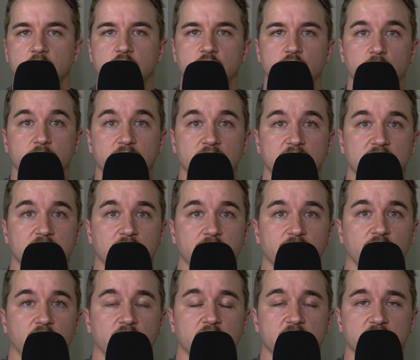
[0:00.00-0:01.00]
Doing this up
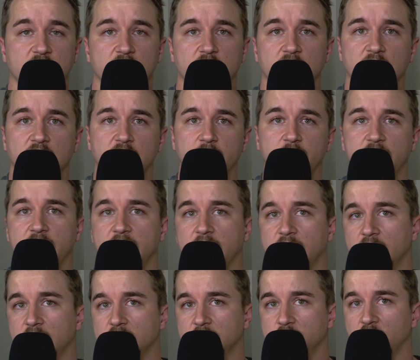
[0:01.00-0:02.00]
front is going to eliminate
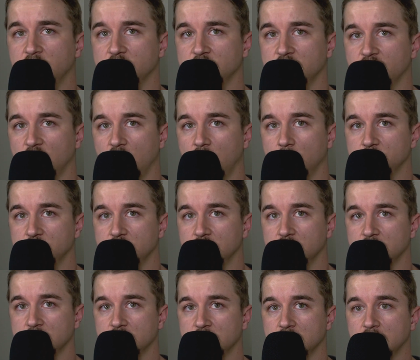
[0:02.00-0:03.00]
a bunch of
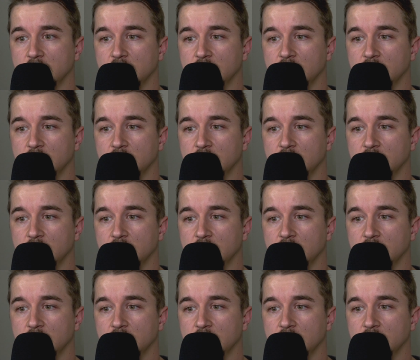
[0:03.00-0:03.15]
options